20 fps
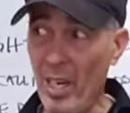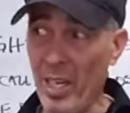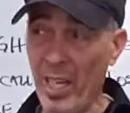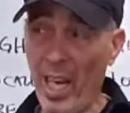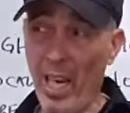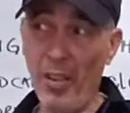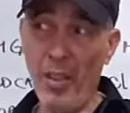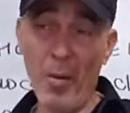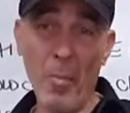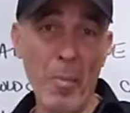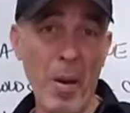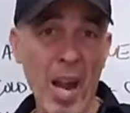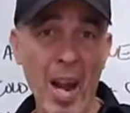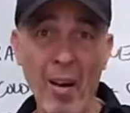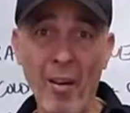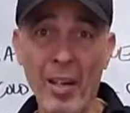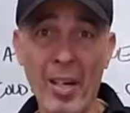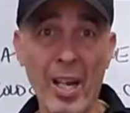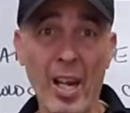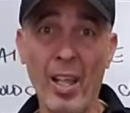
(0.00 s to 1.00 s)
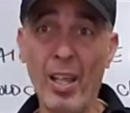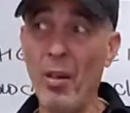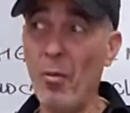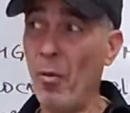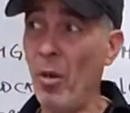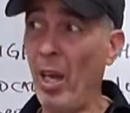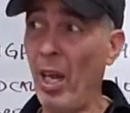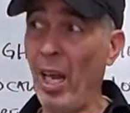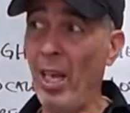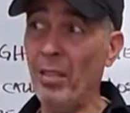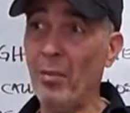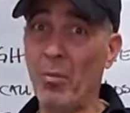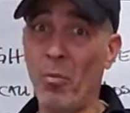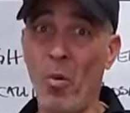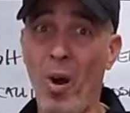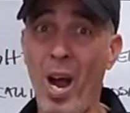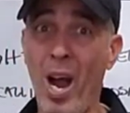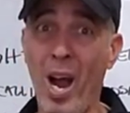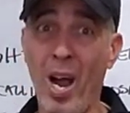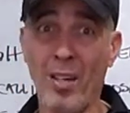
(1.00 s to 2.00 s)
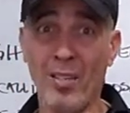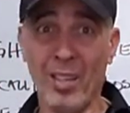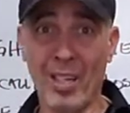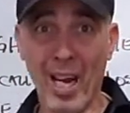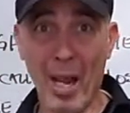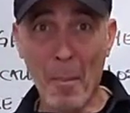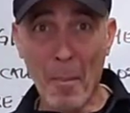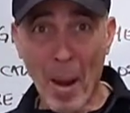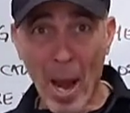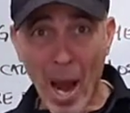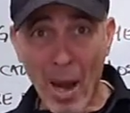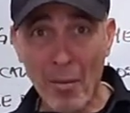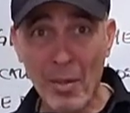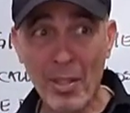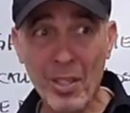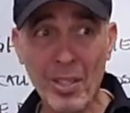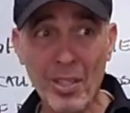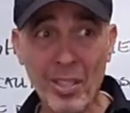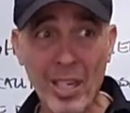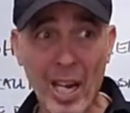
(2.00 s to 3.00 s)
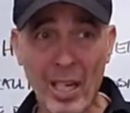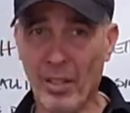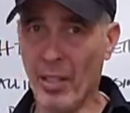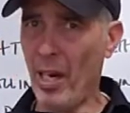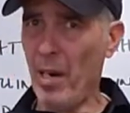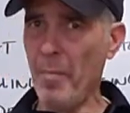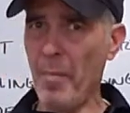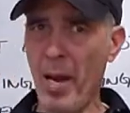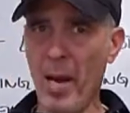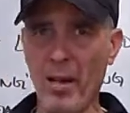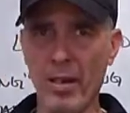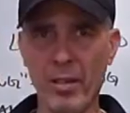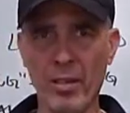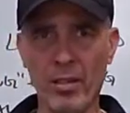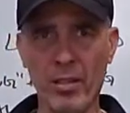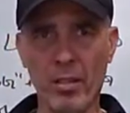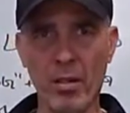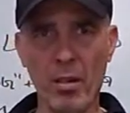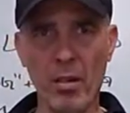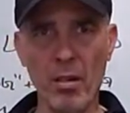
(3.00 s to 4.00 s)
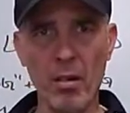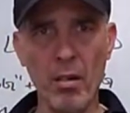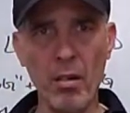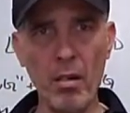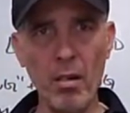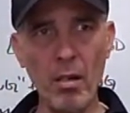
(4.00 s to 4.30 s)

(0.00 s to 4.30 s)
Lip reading: Now they're married. Now they realize, wow, did I marry this guy? Did I marry this girl?